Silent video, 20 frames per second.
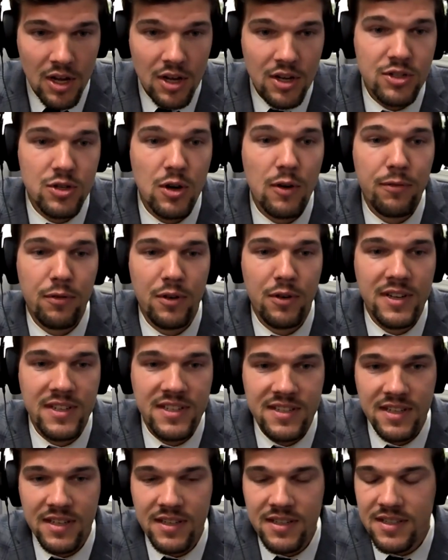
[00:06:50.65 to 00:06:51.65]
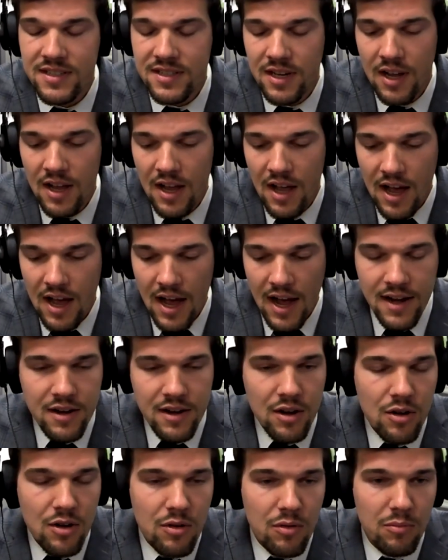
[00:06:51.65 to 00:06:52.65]
So, for instance, I
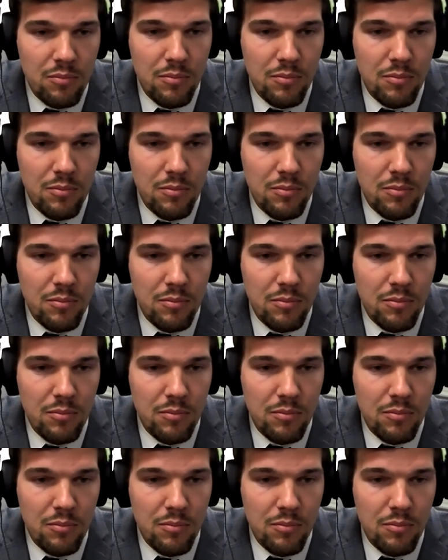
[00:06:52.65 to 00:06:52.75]
know